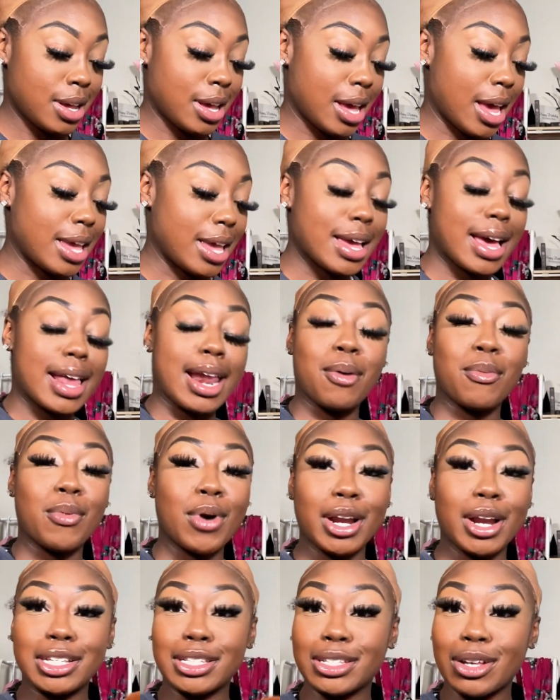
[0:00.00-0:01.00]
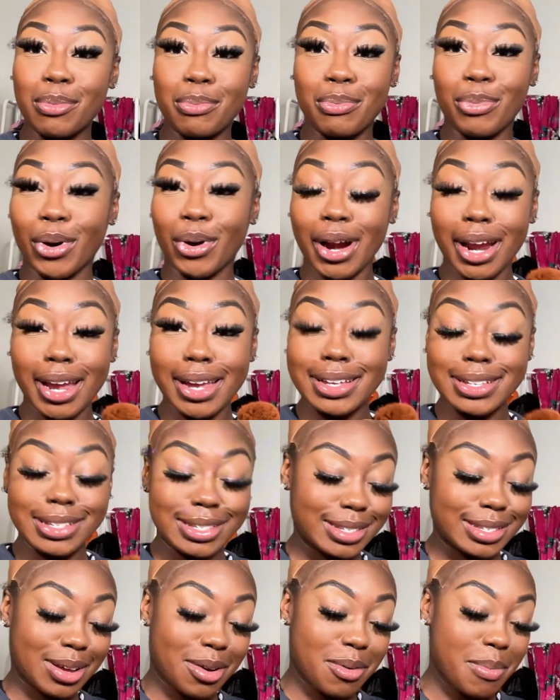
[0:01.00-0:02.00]
And y'all, I wanted so braids
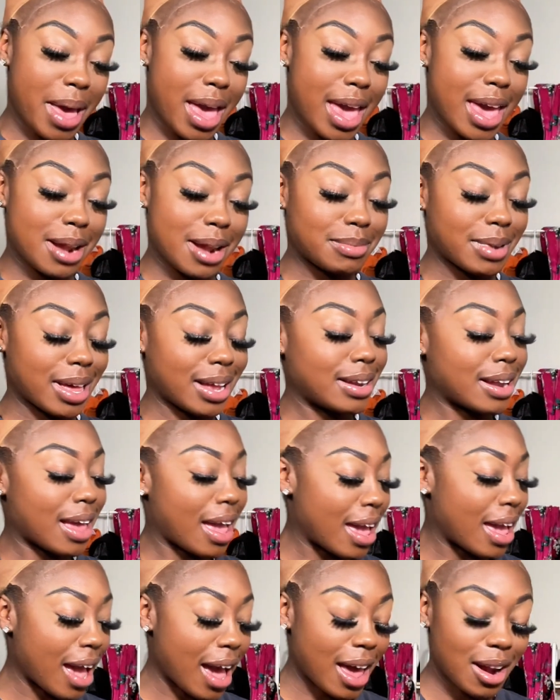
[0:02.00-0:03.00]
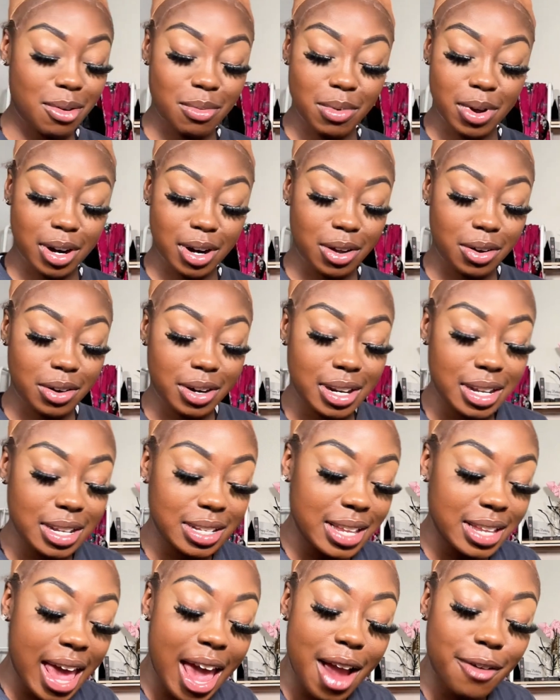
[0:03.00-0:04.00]
so bad. I'm like, dang, I don't want to go to these
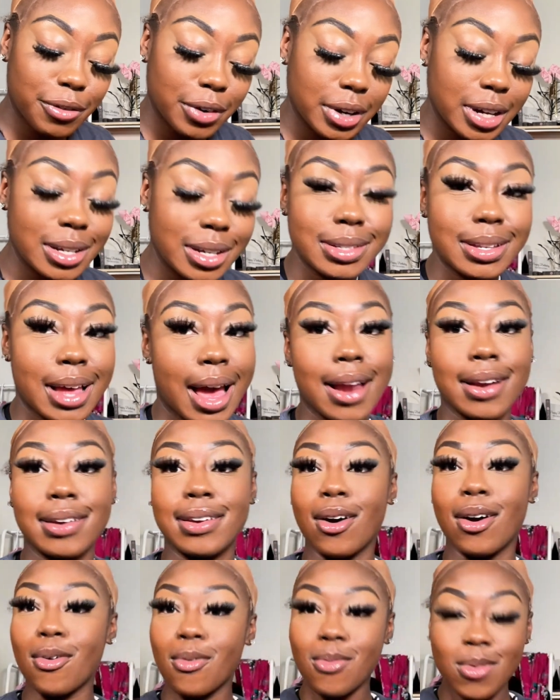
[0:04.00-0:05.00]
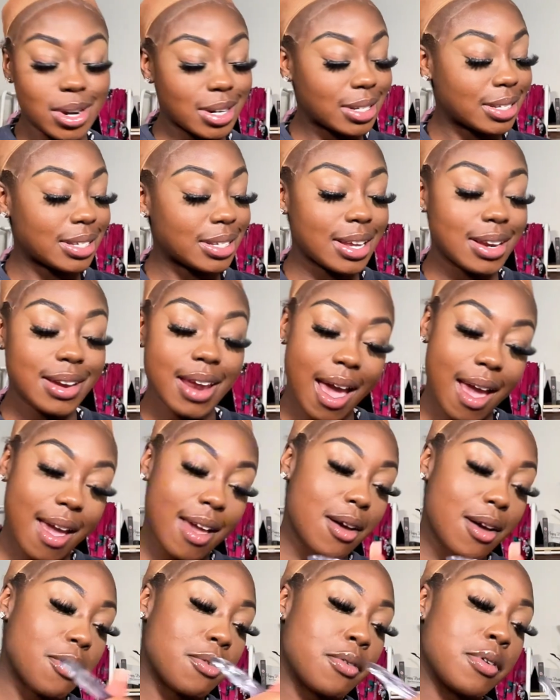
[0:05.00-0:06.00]
Africans. I don't want to sit
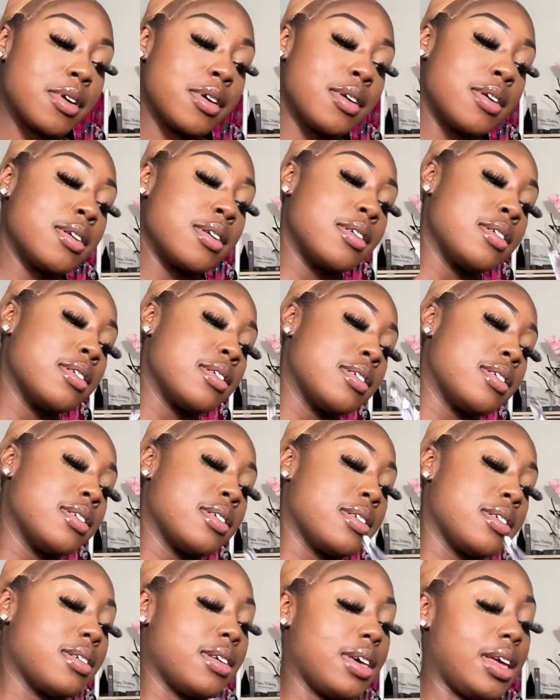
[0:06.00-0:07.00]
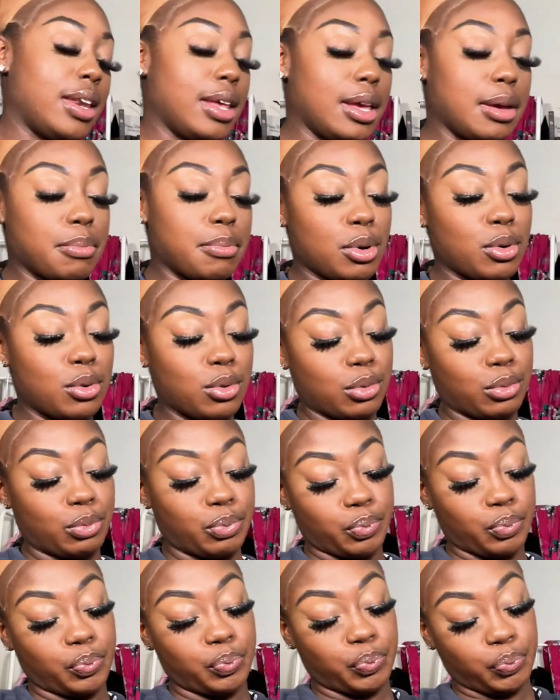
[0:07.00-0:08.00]
down. And then boom.
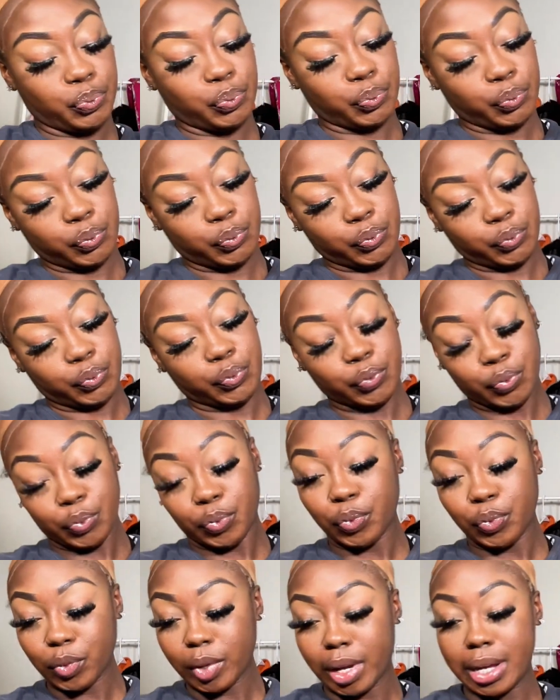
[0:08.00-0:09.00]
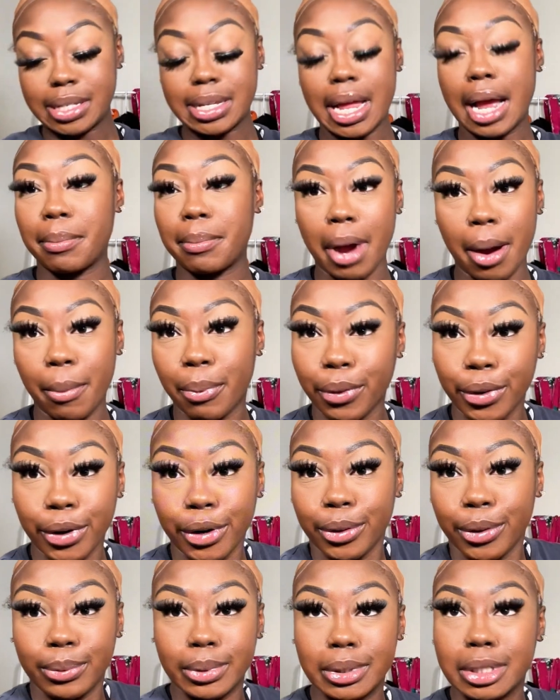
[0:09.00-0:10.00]
It's like my
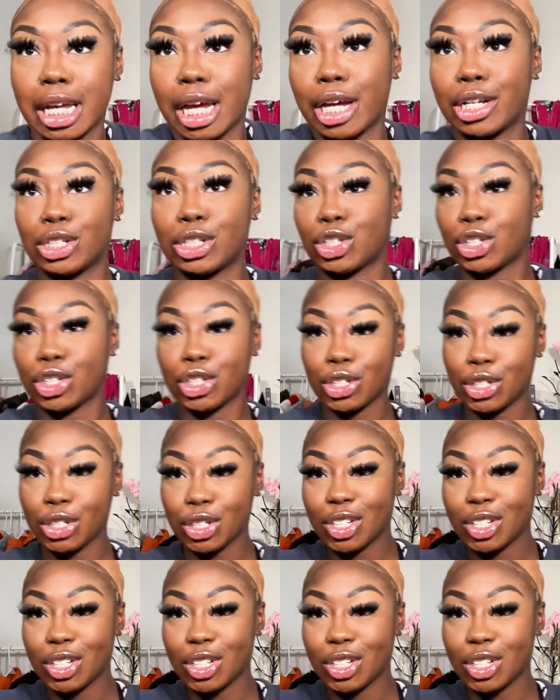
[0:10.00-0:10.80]
prayer was answered.